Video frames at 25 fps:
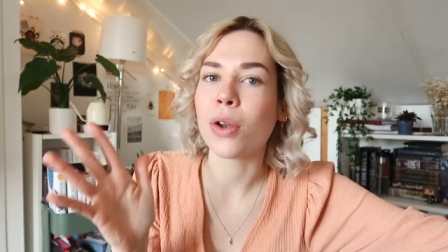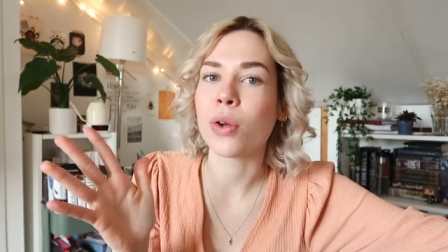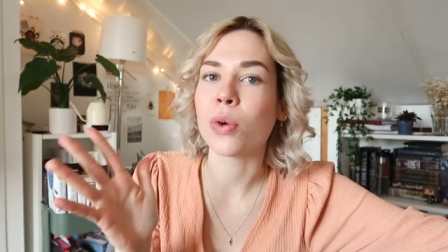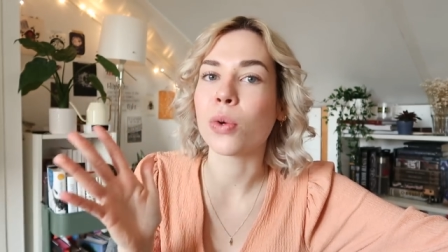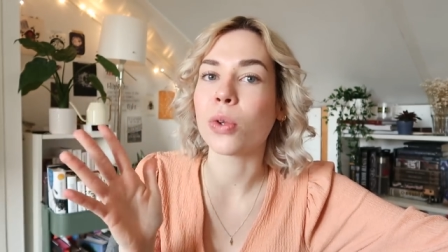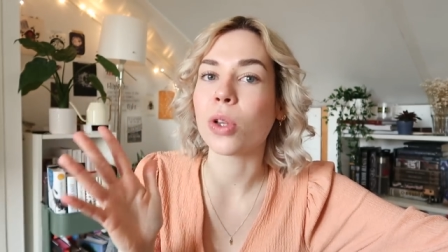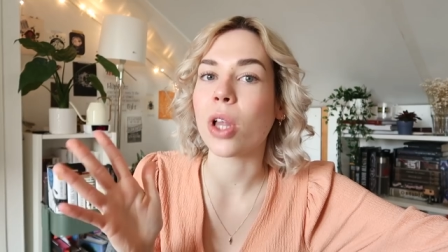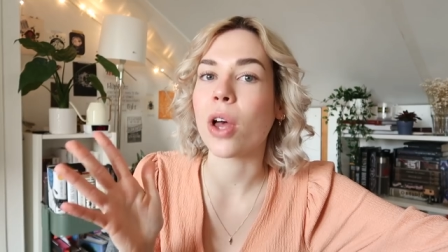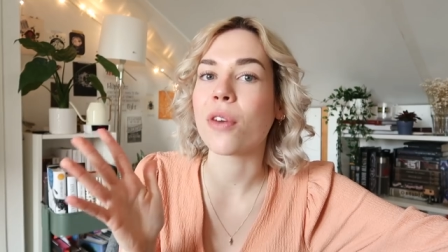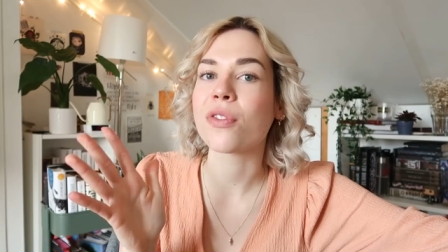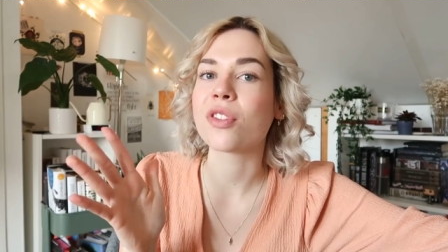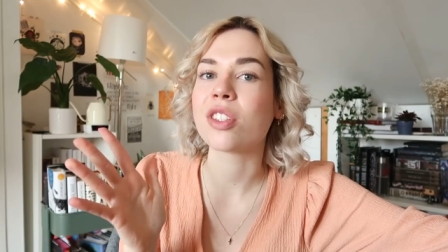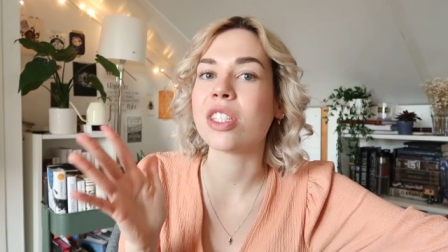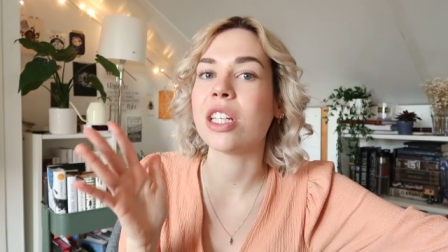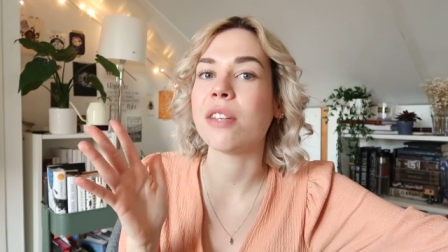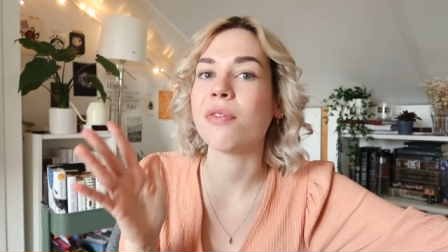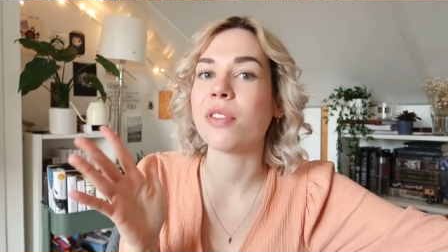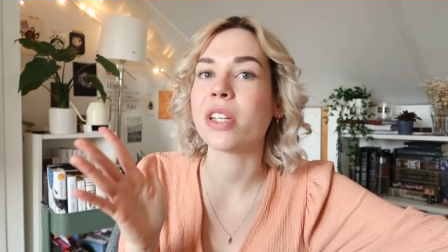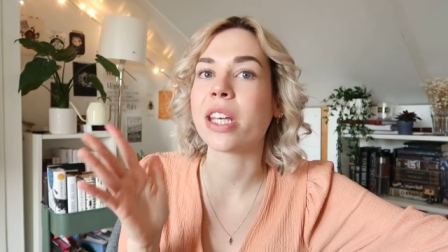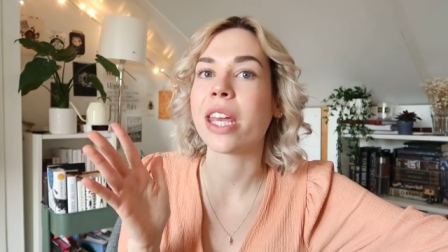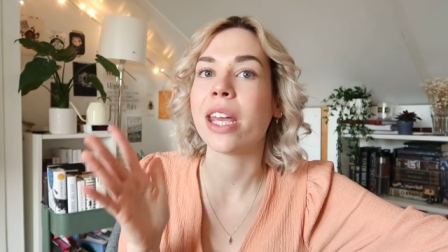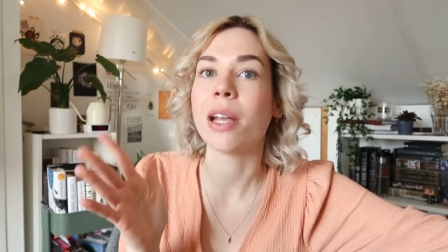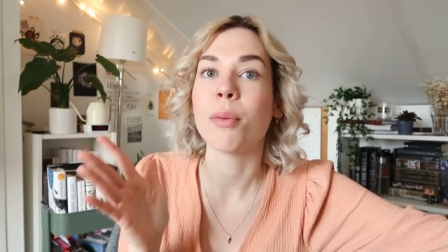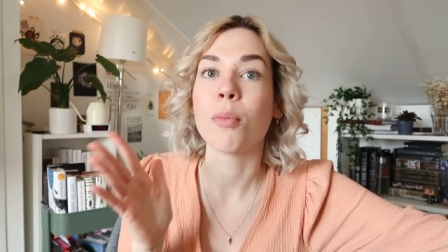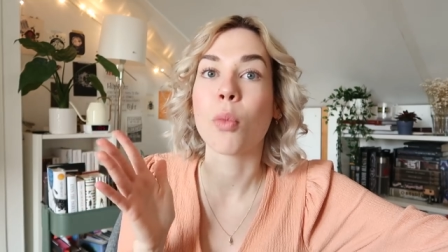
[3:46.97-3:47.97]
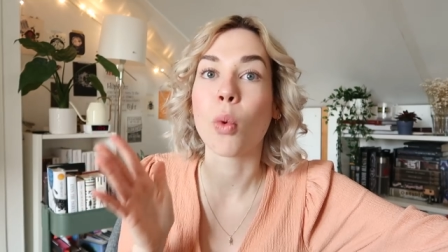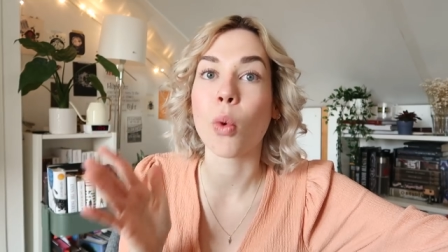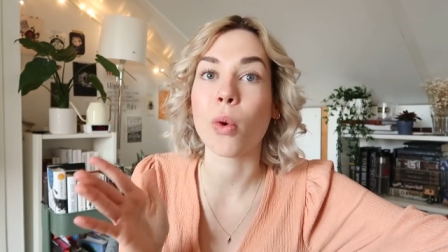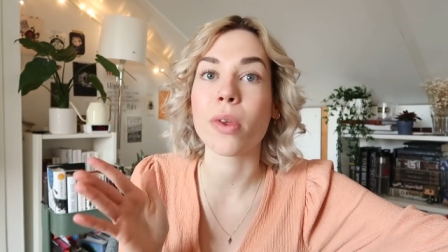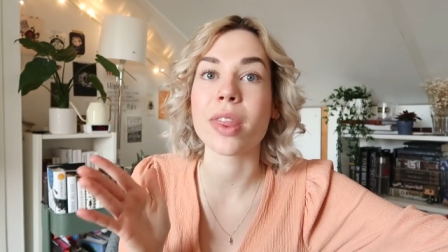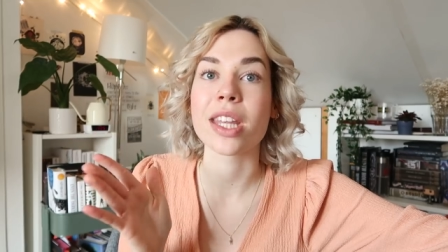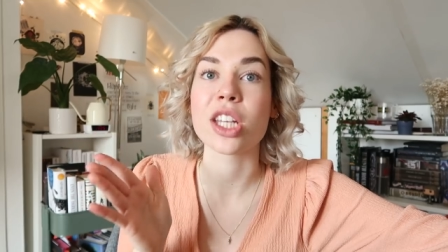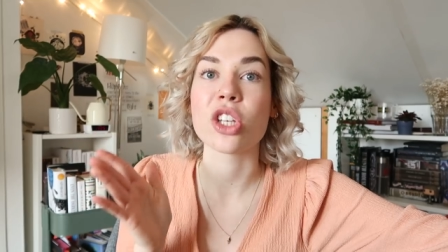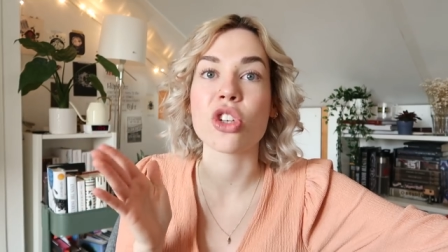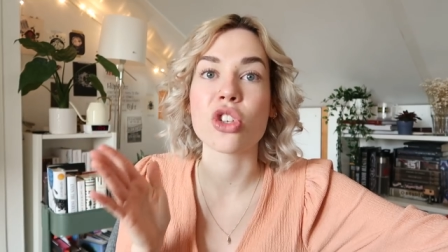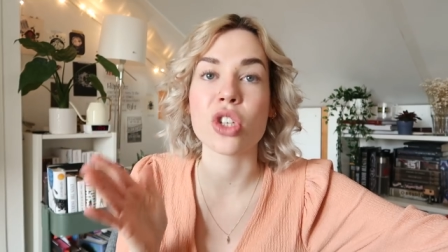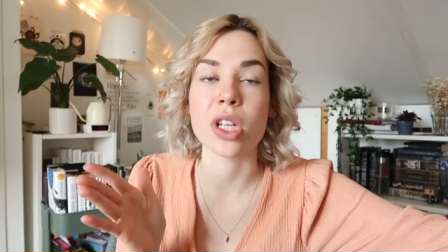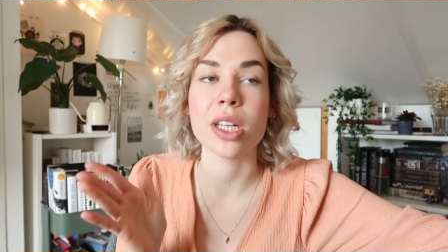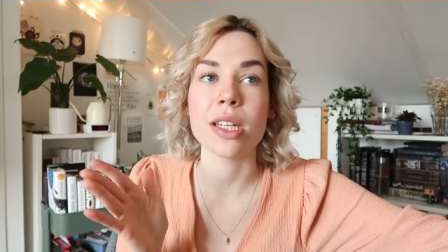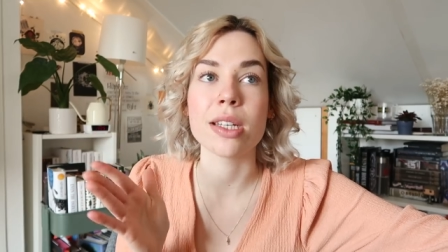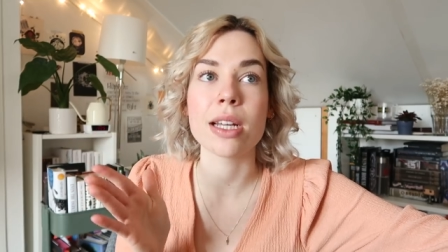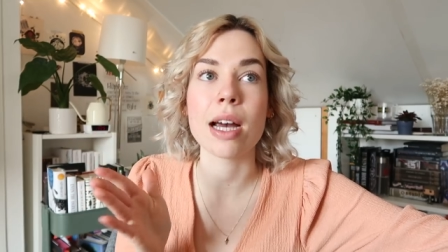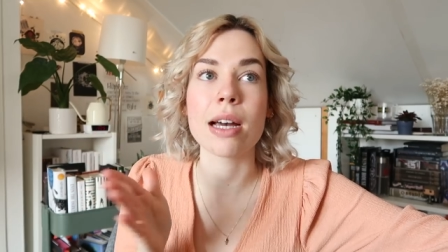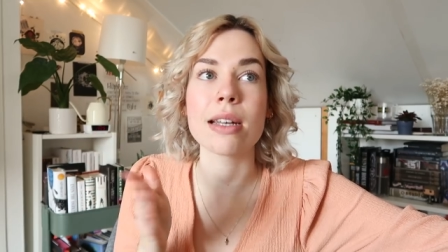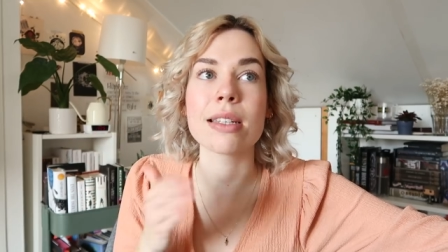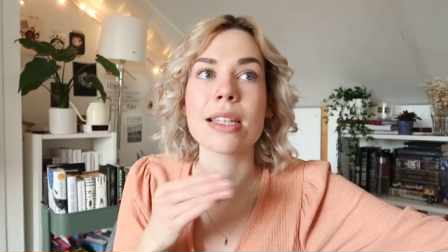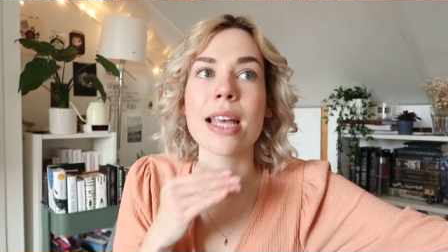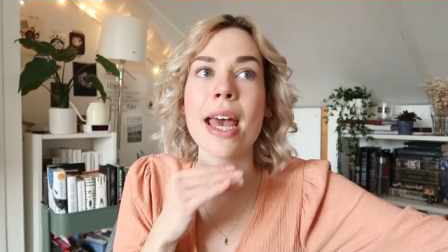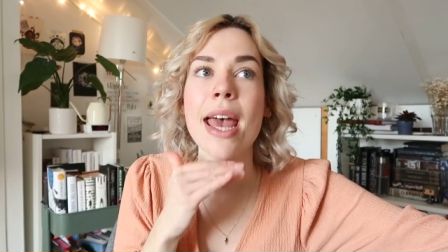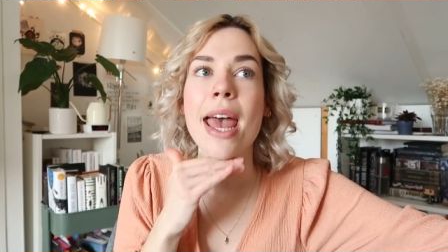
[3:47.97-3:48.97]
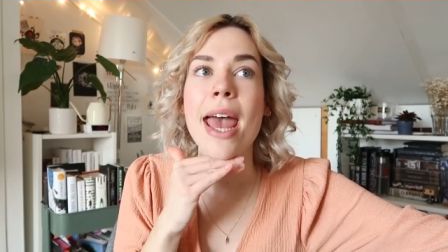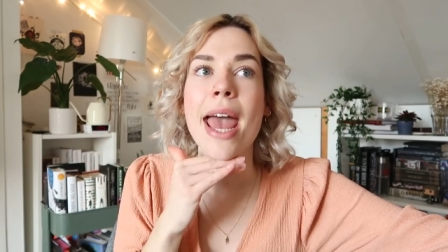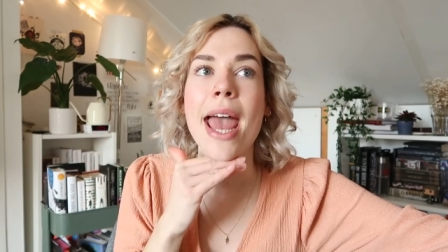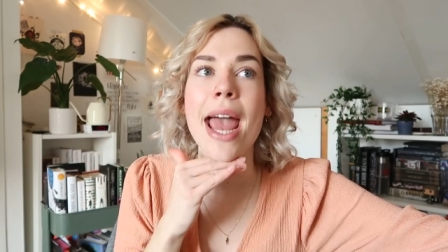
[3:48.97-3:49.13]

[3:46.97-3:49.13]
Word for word: who loves Stephen King more than she does